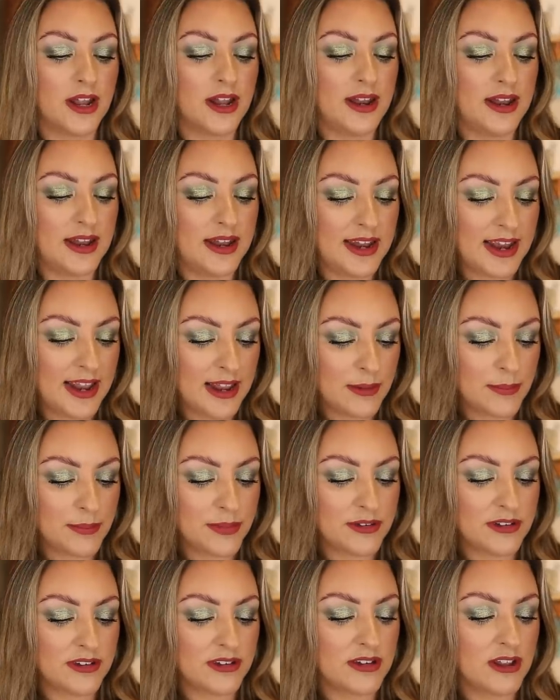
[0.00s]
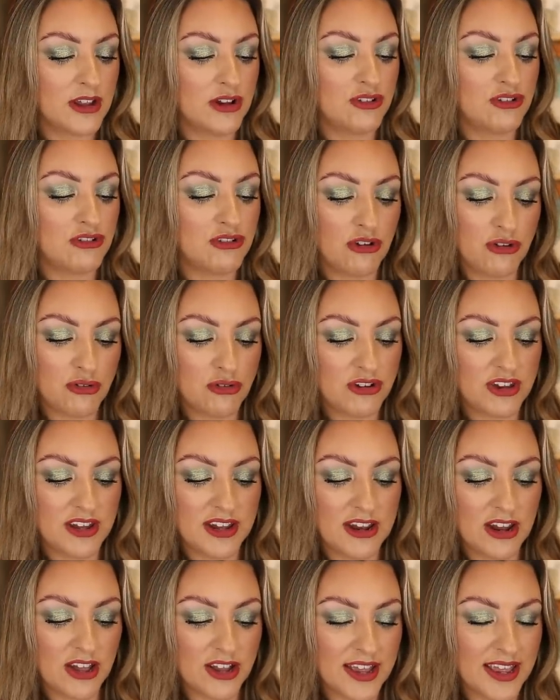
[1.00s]
lips, juicy
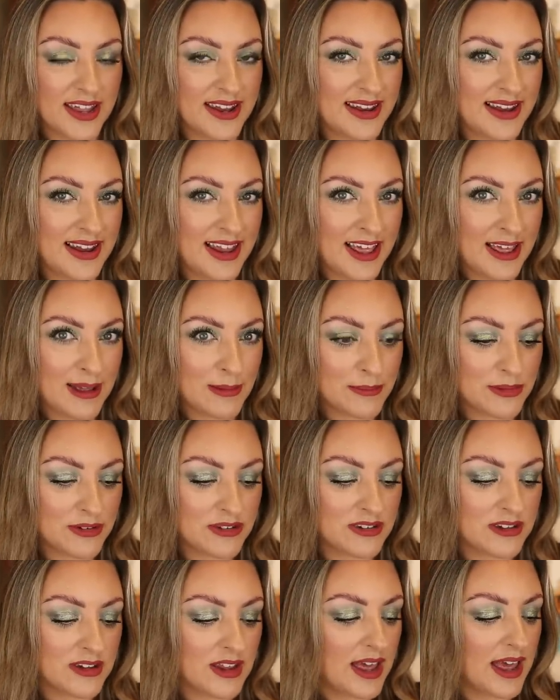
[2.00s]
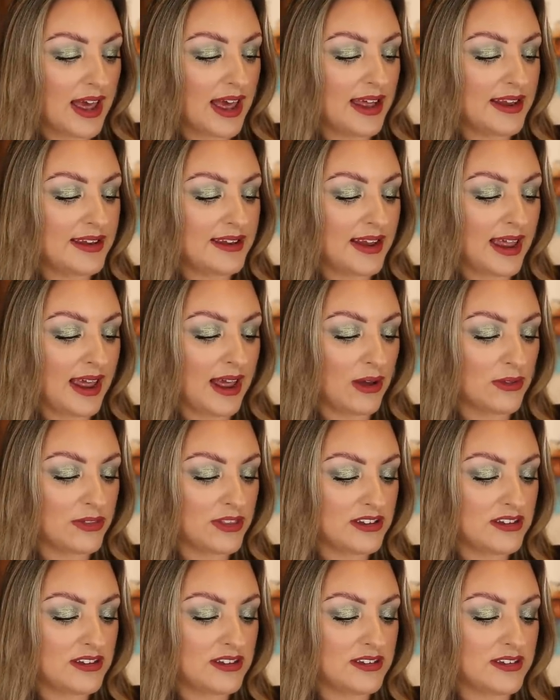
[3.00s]
looking lips. And now
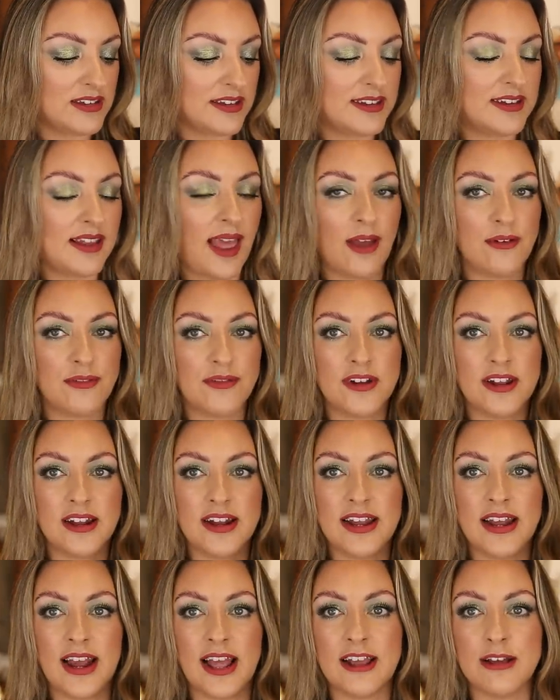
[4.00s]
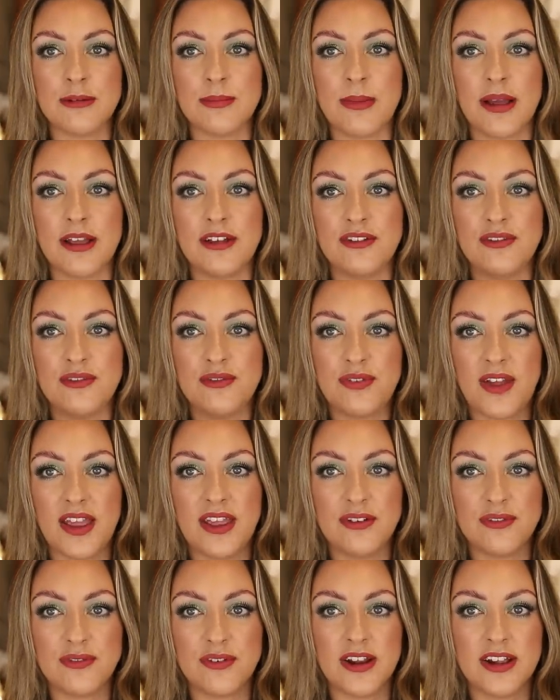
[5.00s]
this is definitely like my
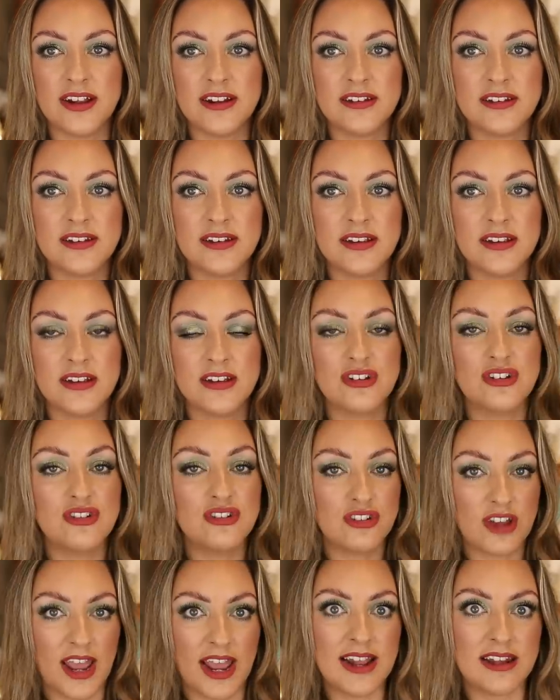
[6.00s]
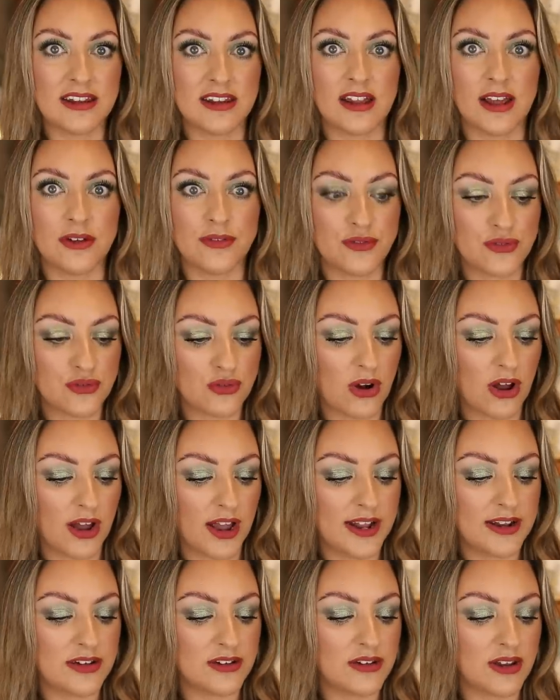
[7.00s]
favorite shade that I've
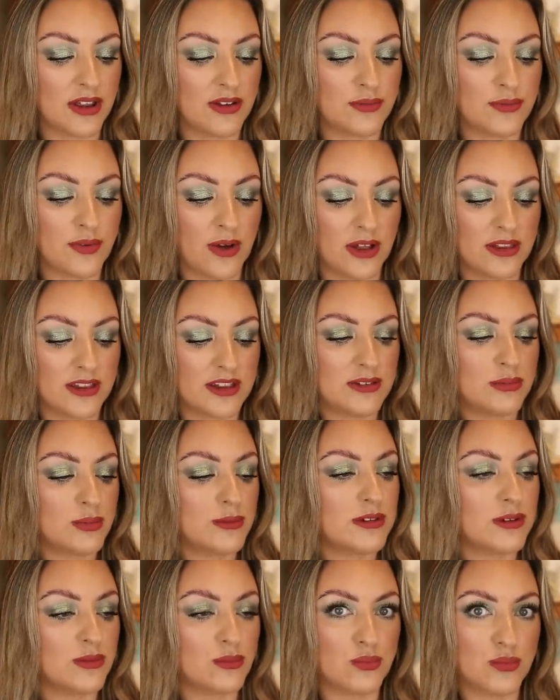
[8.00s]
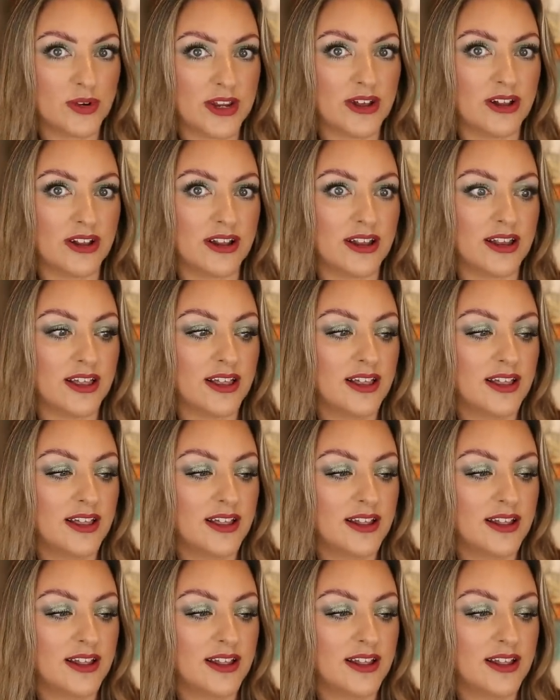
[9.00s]
tried so far. This was a real